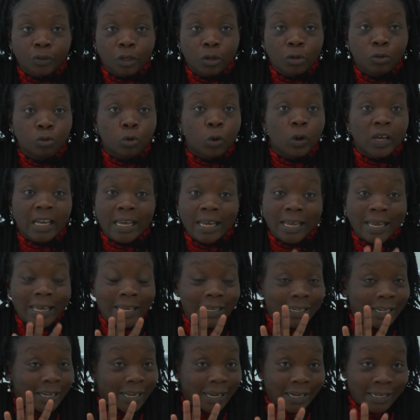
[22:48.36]
So
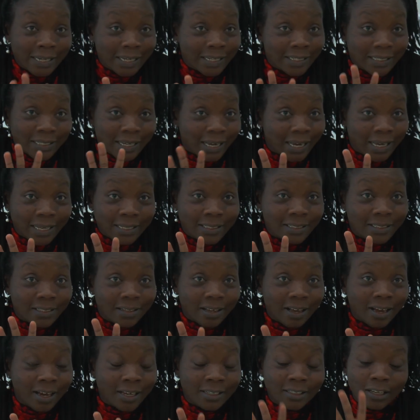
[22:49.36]
in his case,
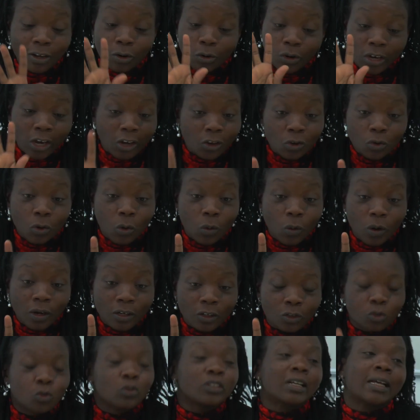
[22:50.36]
I said, okay, you know
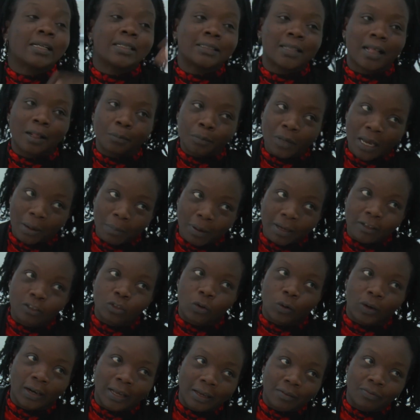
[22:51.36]
what? You just tell me about
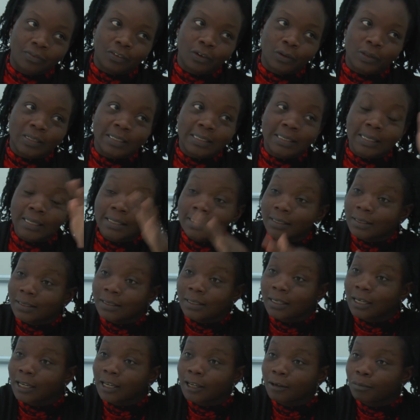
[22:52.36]
your life, because
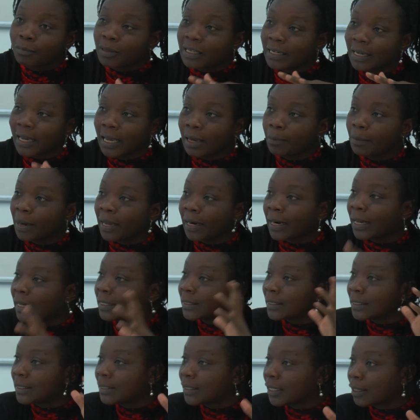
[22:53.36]
this became an
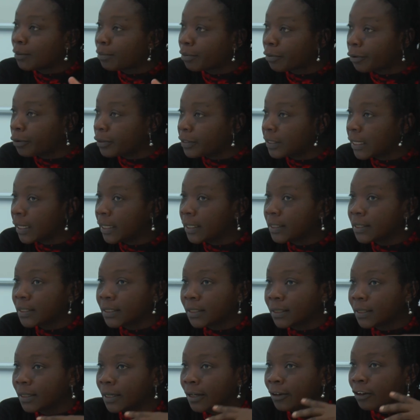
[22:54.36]
artistic
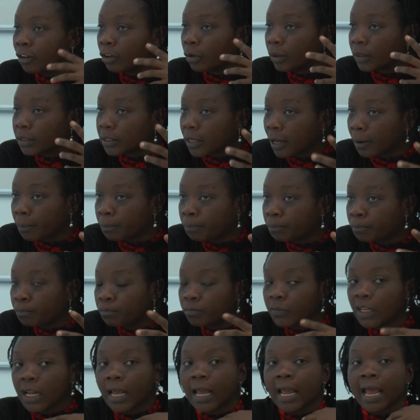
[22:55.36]
project and not...
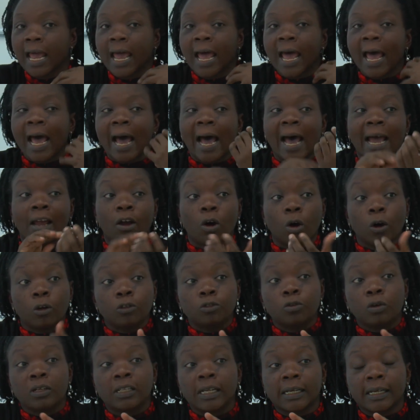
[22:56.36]
I
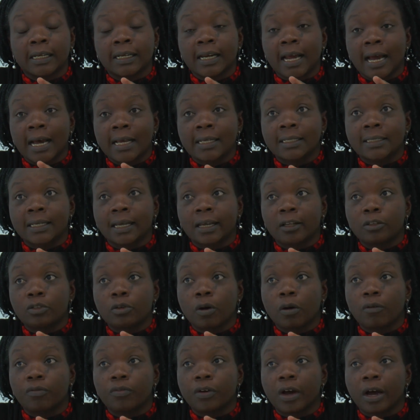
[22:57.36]
also didn't ask it
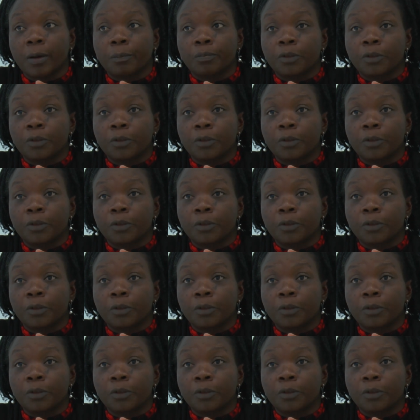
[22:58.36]
of...